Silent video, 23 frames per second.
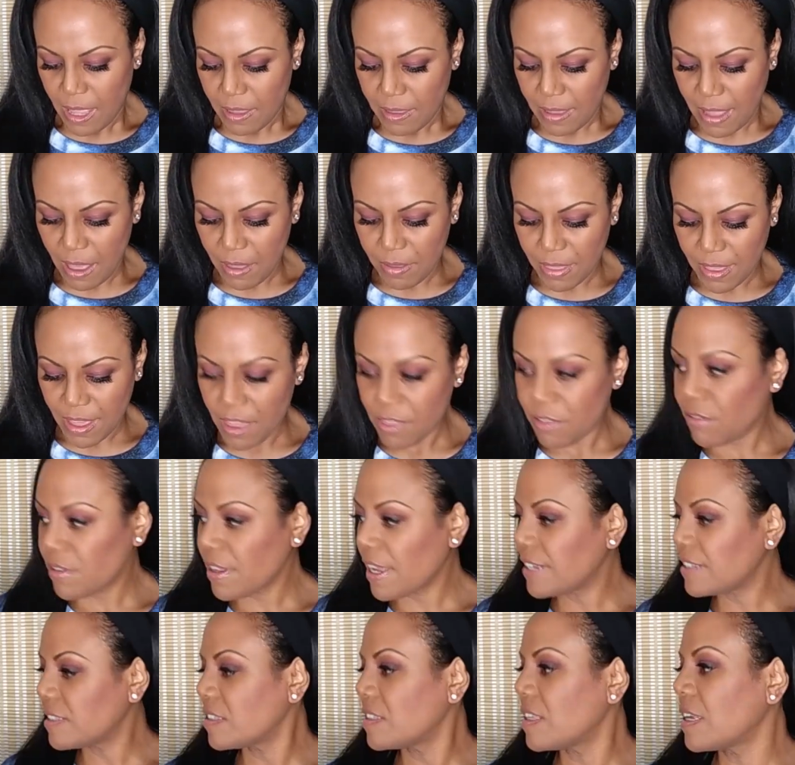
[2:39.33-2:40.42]
Now, the other
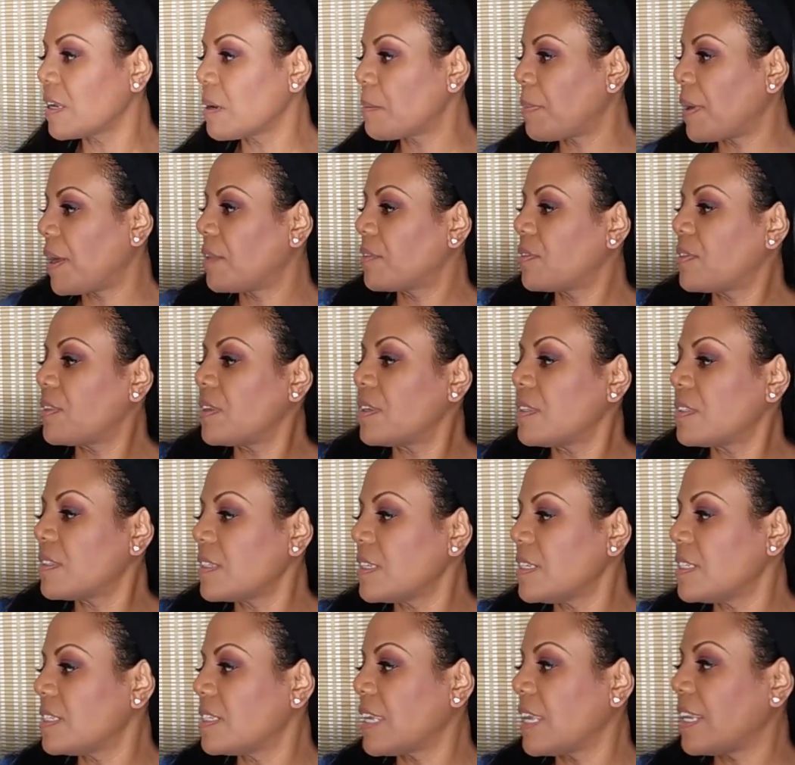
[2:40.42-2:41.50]
nice thing about this
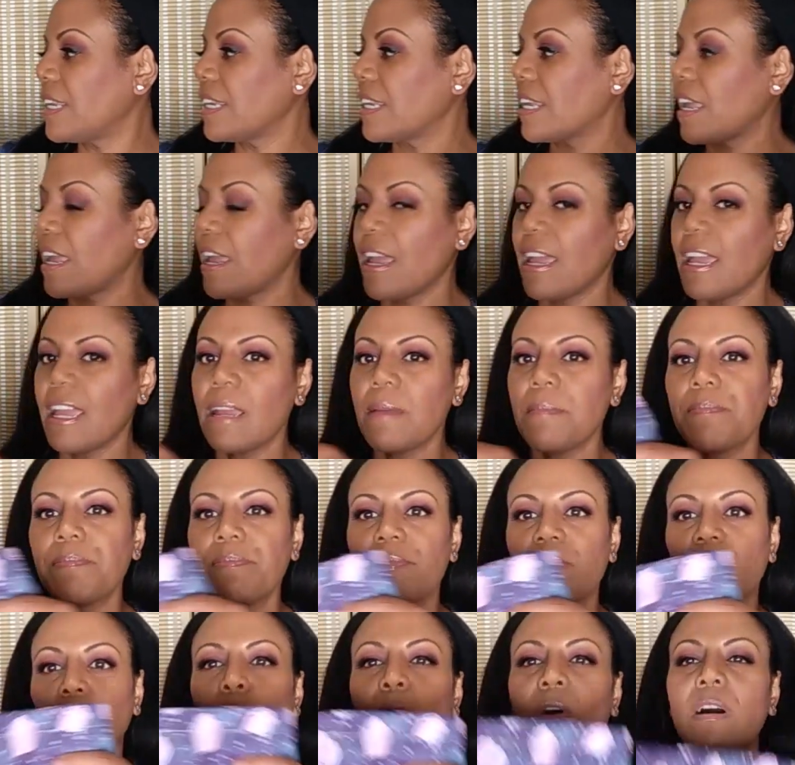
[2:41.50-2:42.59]
is that it came,
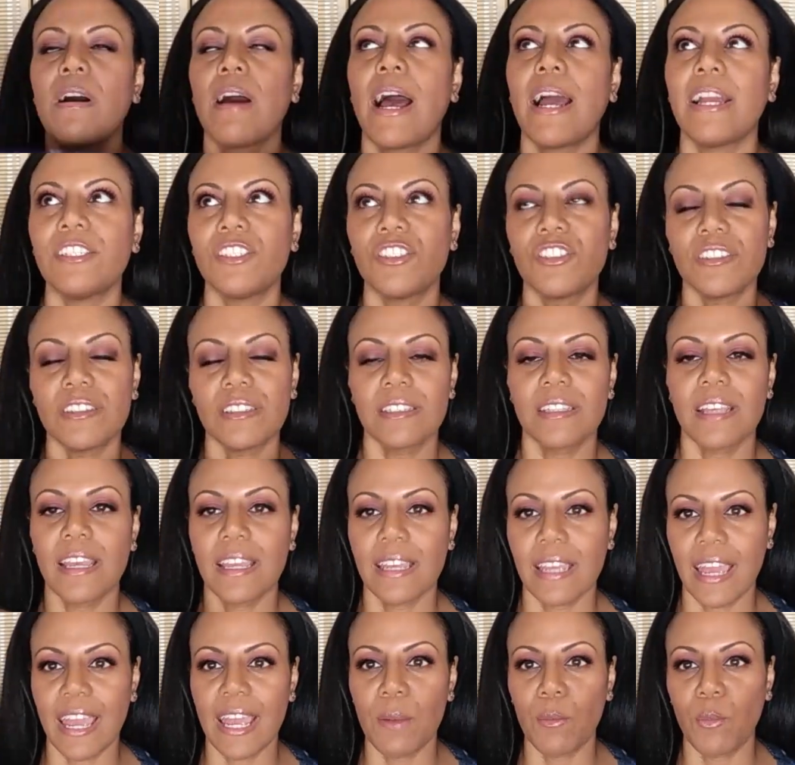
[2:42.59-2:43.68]
well, I shouldn't say
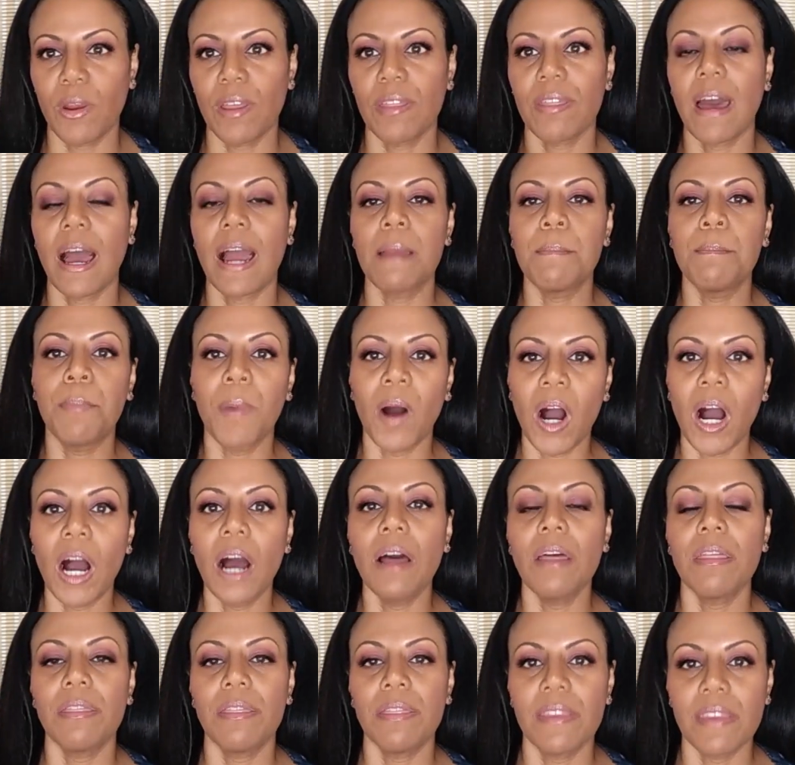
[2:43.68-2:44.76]
it came with, I
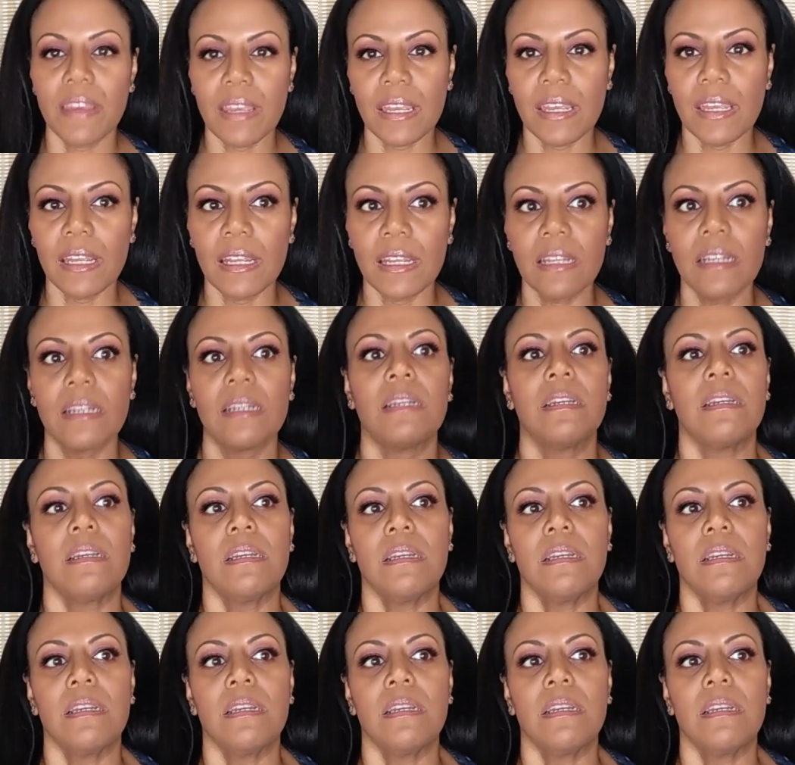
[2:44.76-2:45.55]
bought the,